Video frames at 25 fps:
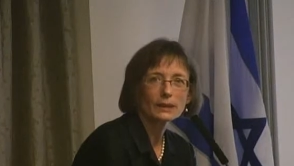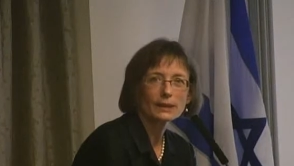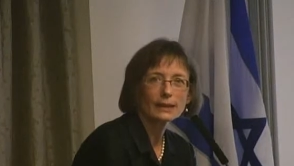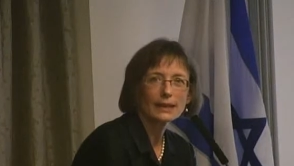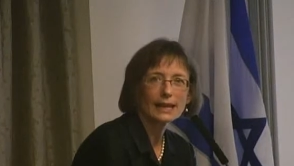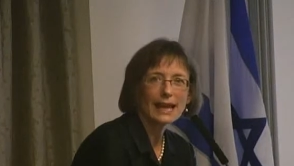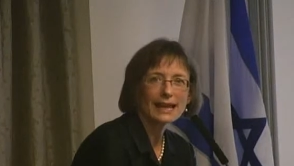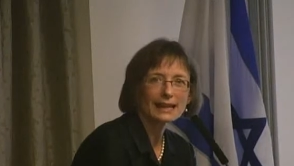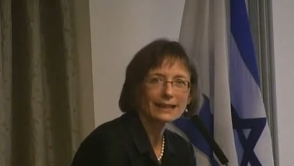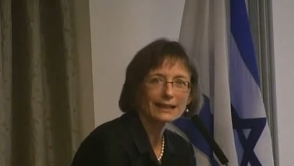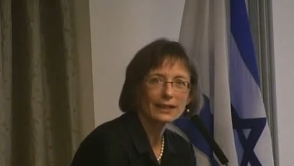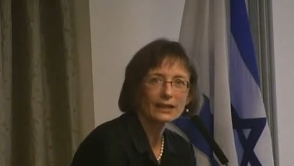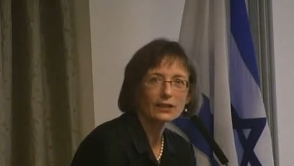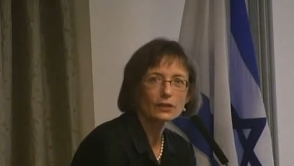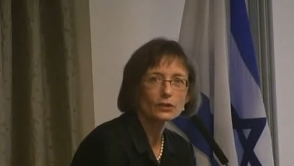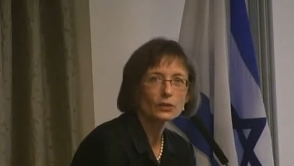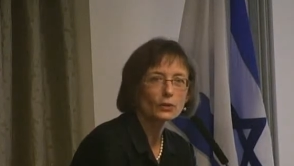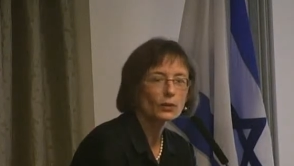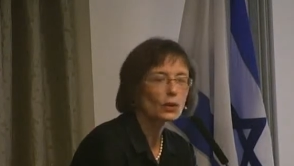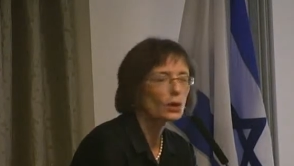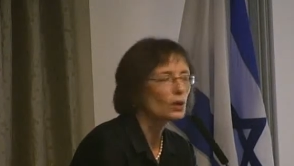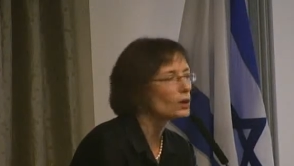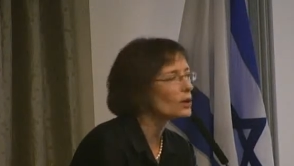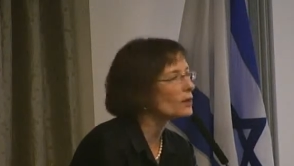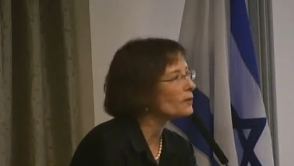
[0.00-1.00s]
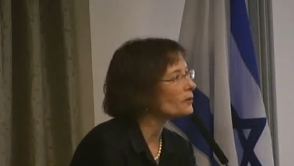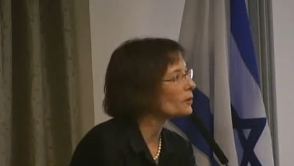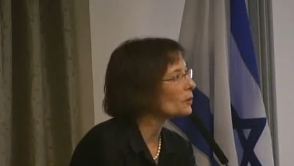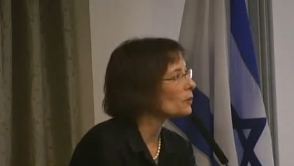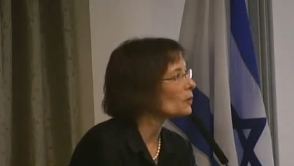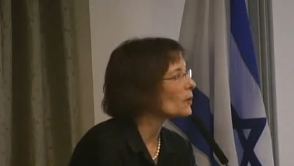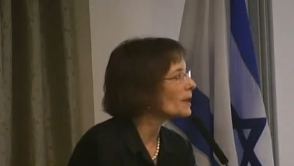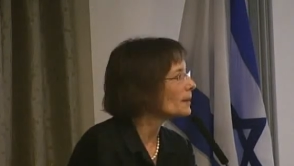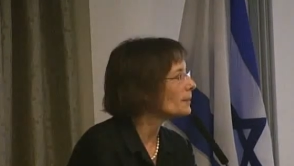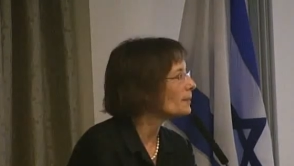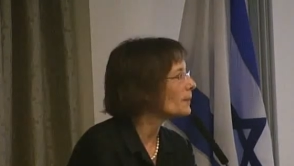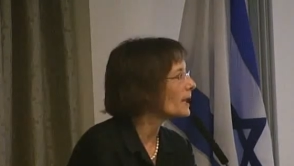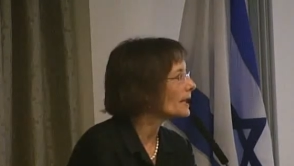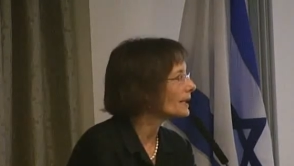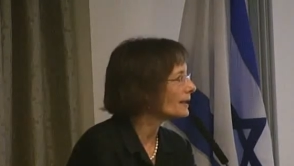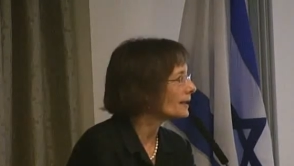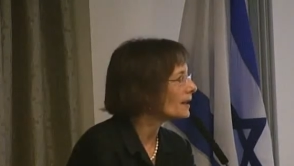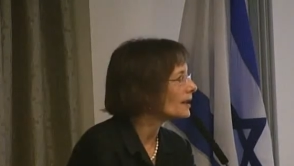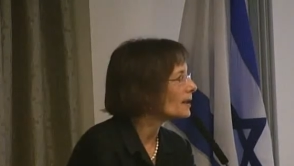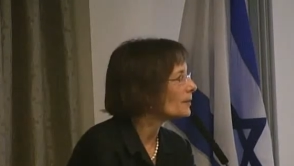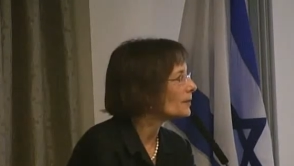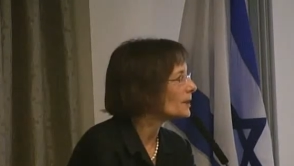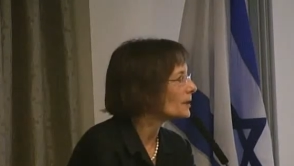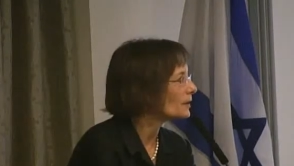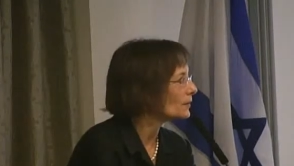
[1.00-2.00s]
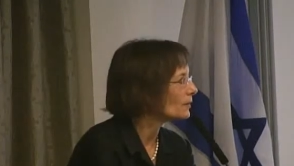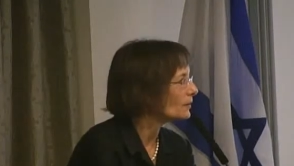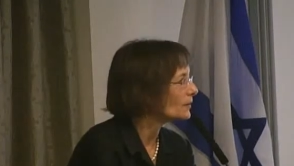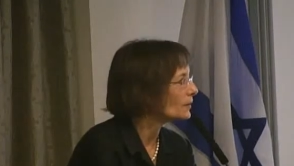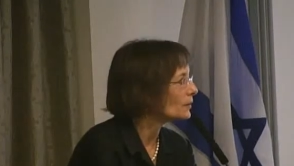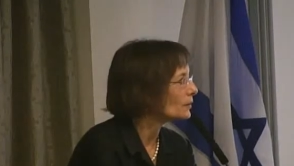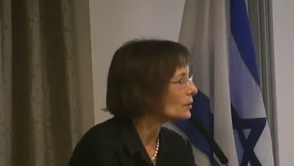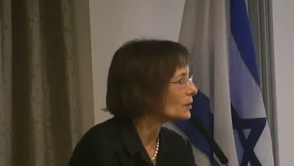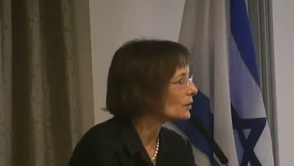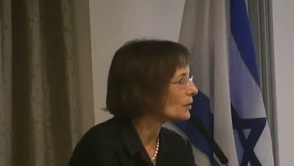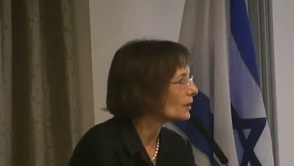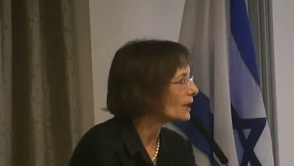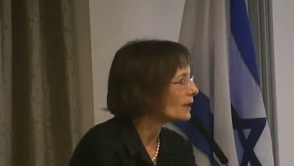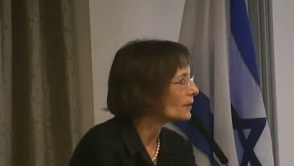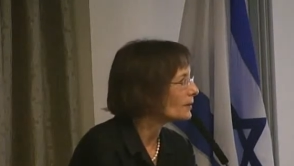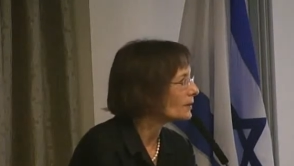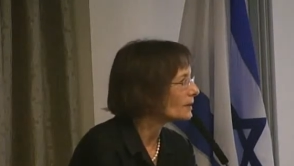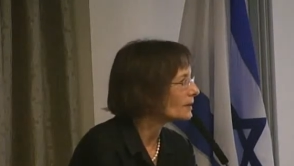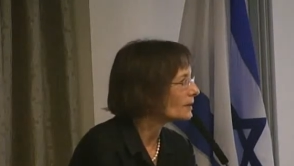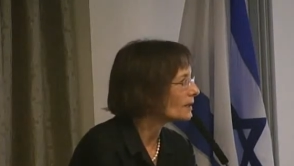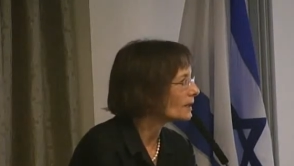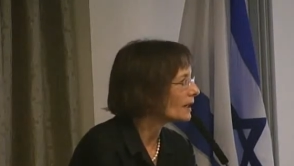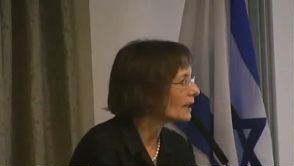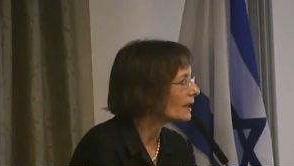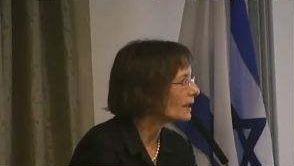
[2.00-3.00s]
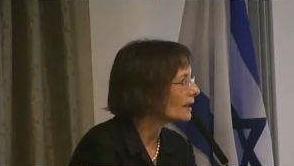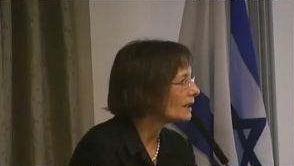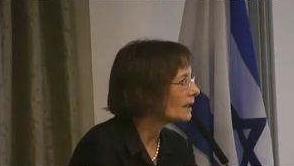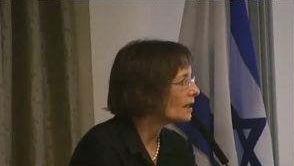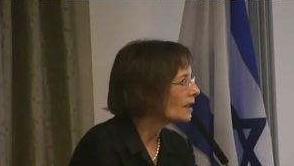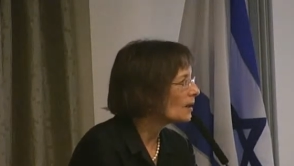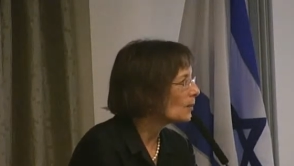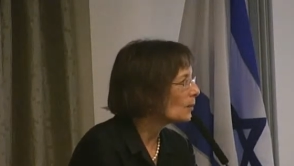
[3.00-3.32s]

get control over what might come in the future, I would say,